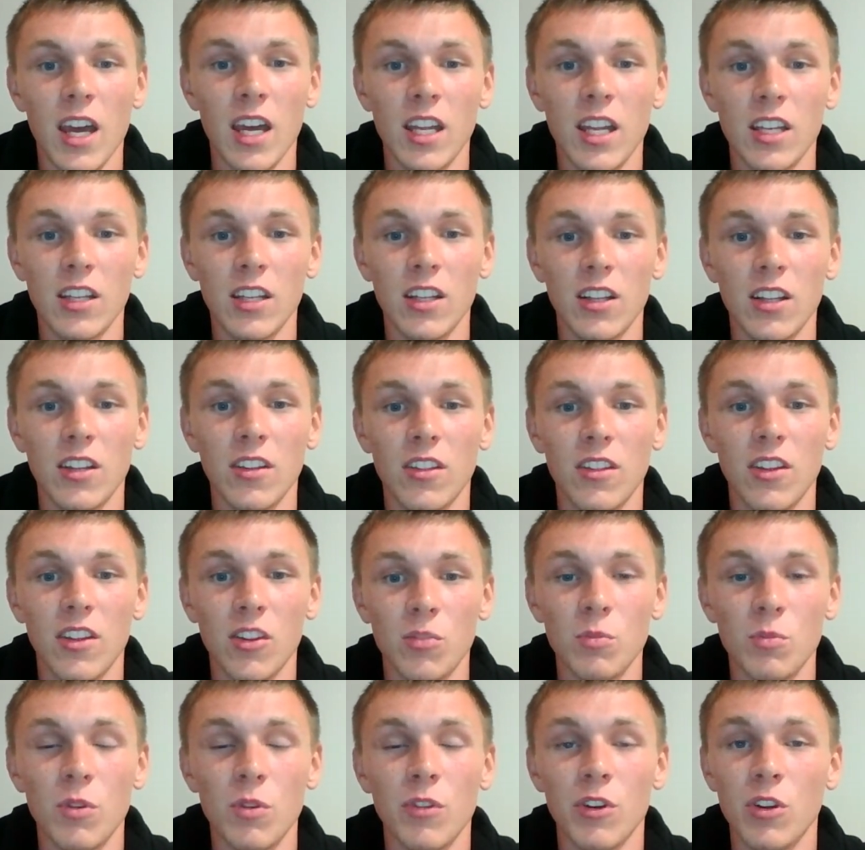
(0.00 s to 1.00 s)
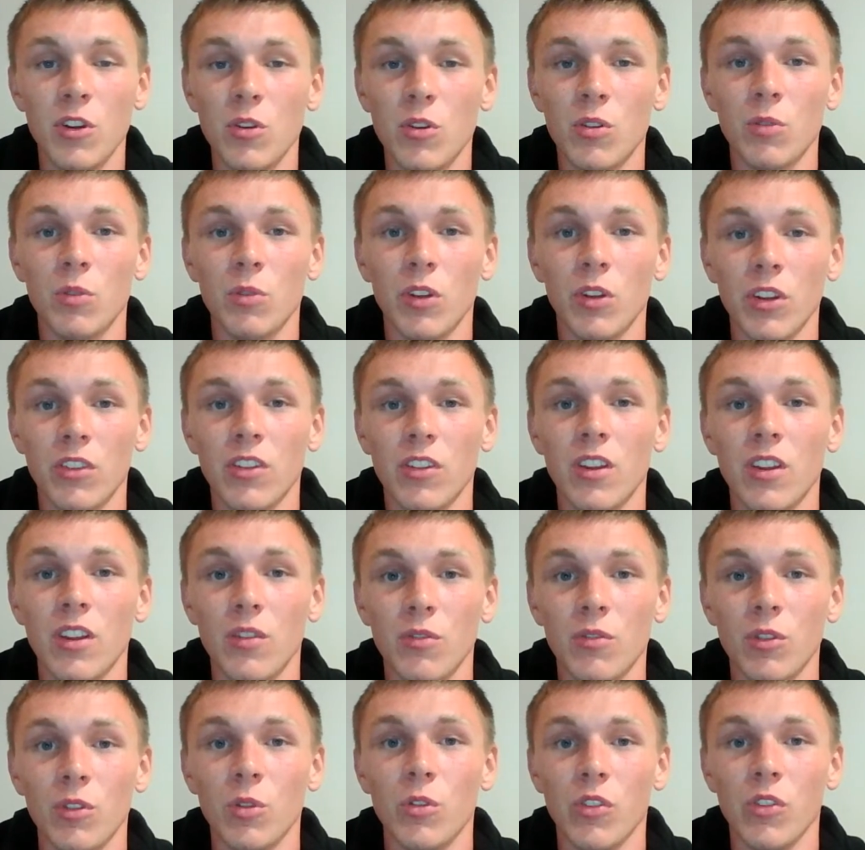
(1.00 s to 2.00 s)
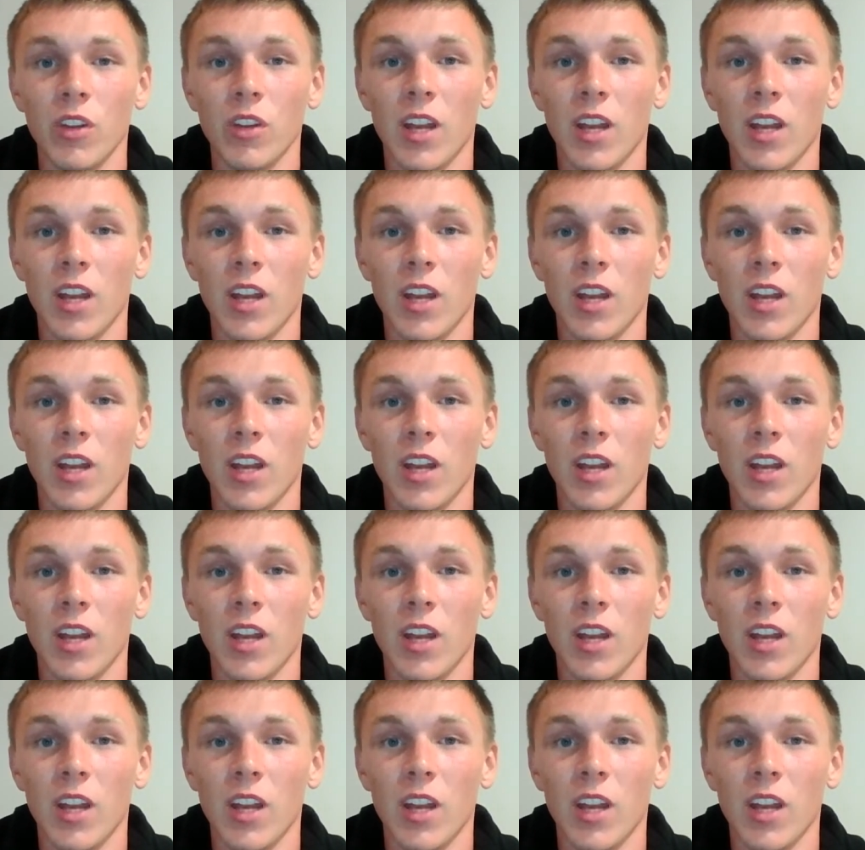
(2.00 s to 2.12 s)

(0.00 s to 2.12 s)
and this movie you can really see the influence